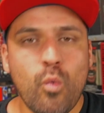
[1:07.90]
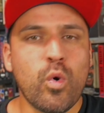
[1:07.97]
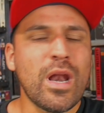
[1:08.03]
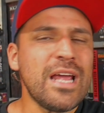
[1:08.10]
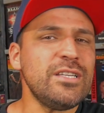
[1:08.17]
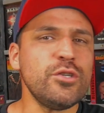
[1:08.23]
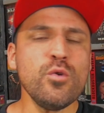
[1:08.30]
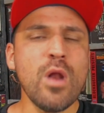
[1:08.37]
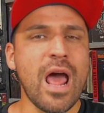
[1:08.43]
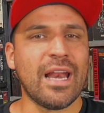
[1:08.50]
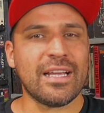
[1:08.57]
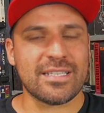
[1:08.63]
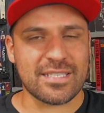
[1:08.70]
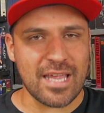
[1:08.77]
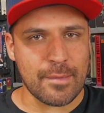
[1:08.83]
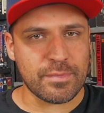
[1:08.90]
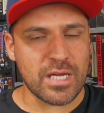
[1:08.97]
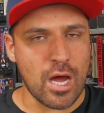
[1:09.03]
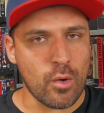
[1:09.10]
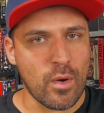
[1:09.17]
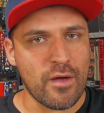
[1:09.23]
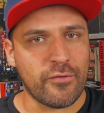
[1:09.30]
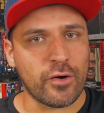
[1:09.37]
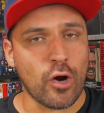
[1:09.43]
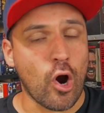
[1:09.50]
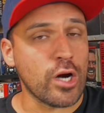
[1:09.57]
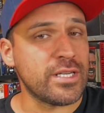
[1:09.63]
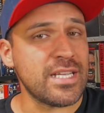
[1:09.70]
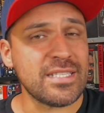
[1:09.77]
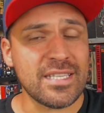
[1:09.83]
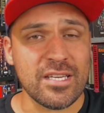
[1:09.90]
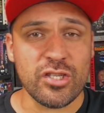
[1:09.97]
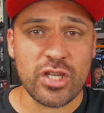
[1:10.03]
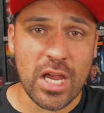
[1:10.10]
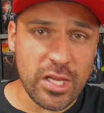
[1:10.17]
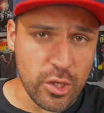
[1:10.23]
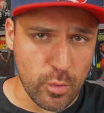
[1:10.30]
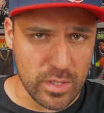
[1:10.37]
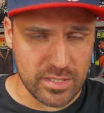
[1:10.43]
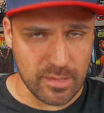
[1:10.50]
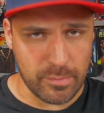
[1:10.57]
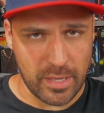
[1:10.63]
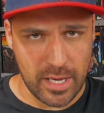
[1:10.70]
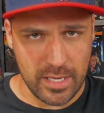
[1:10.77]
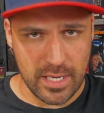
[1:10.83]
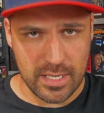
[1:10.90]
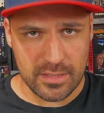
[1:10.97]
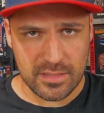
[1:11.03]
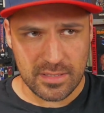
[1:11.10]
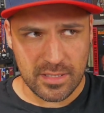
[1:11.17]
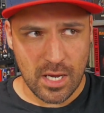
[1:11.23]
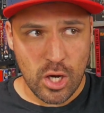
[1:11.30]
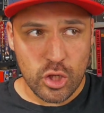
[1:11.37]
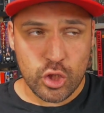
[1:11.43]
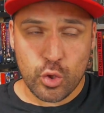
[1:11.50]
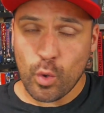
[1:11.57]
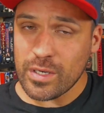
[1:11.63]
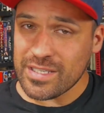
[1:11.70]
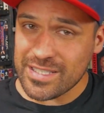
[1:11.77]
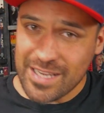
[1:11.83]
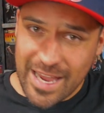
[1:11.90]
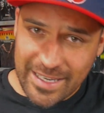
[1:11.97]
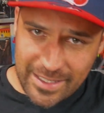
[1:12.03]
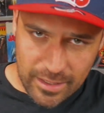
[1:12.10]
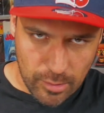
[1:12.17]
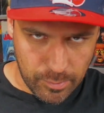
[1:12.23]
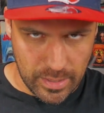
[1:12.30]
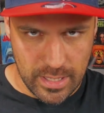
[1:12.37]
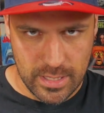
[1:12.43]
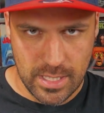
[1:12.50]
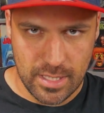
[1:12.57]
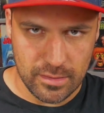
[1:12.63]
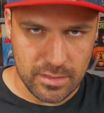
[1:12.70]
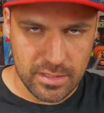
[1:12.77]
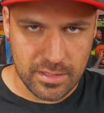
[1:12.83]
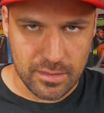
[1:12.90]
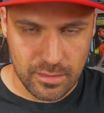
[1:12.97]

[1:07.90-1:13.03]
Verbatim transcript: What I do not accept, however, are disingenuous opinions, short sighted opinions,